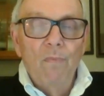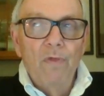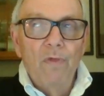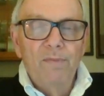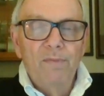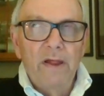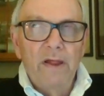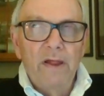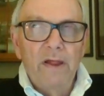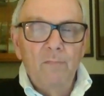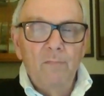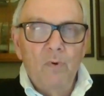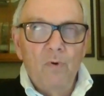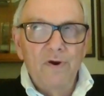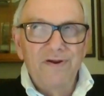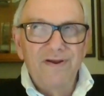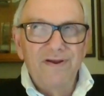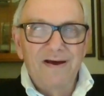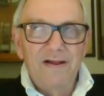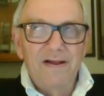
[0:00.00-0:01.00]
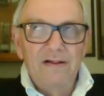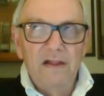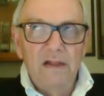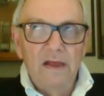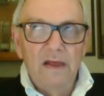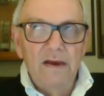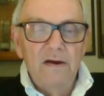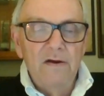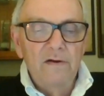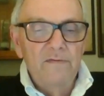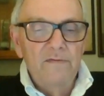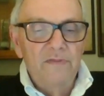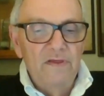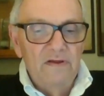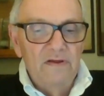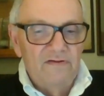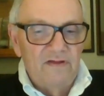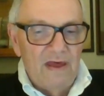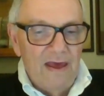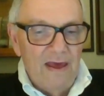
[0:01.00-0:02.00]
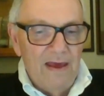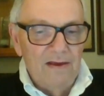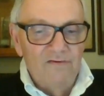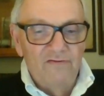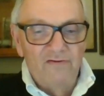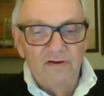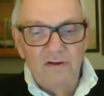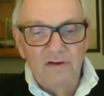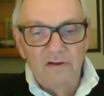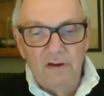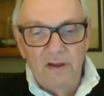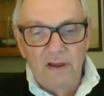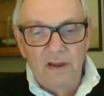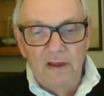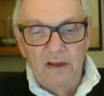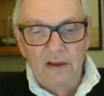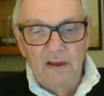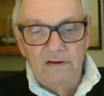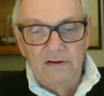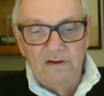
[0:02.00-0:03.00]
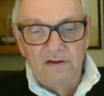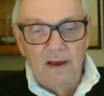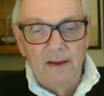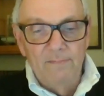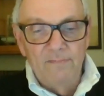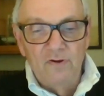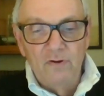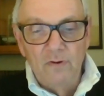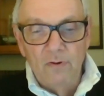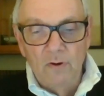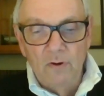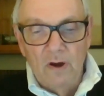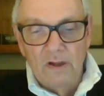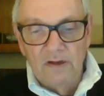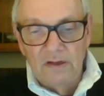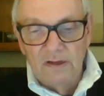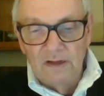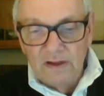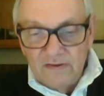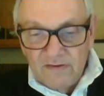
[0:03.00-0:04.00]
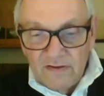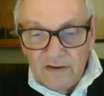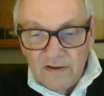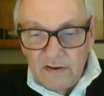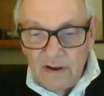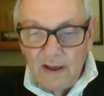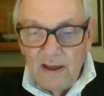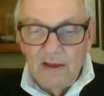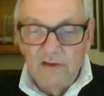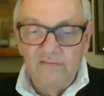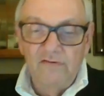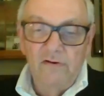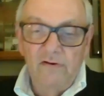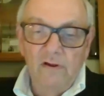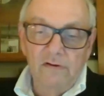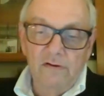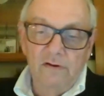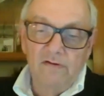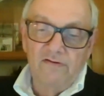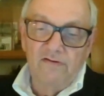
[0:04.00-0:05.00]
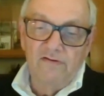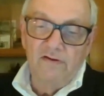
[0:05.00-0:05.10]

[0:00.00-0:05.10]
the planning board declared this action a type 2 unlisted action under